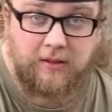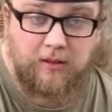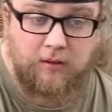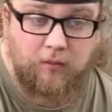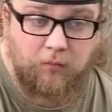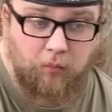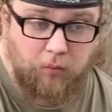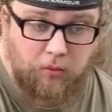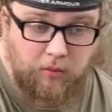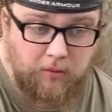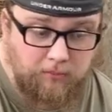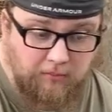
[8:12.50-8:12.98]

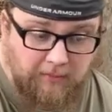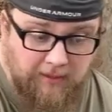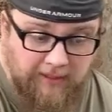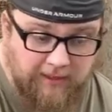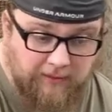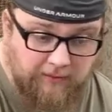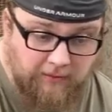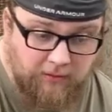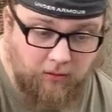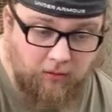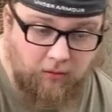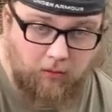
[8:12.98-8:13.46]
one make
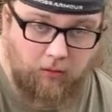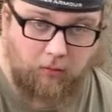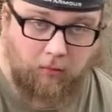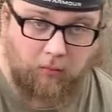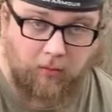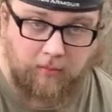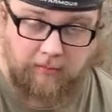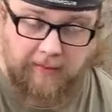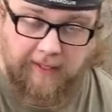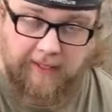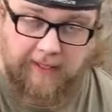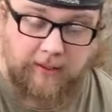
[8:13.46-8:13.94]

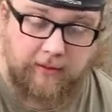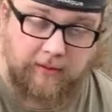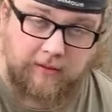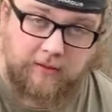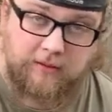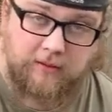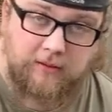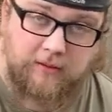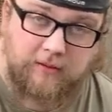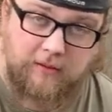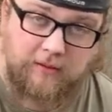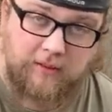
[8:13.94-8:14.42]
a
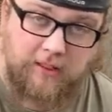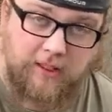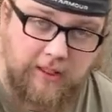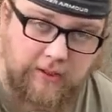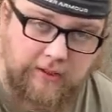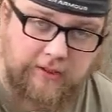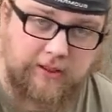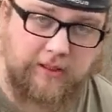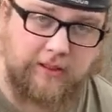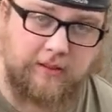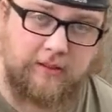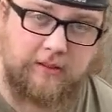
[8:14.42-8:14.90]

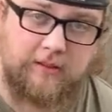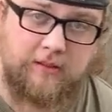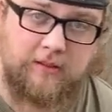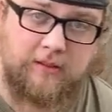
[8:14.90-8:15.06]
engine.